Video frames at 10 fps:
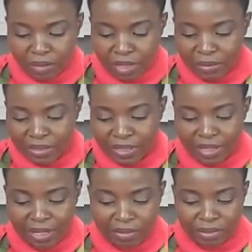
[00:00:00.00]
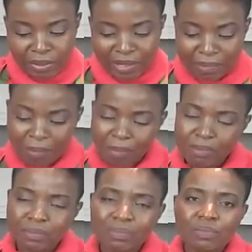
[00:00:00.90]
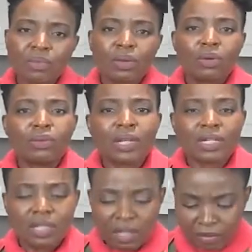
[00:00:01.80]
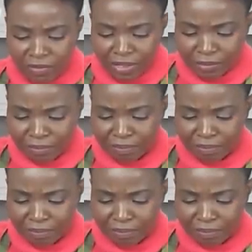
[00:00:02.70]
I was getting carried away. Oh, that's lovely.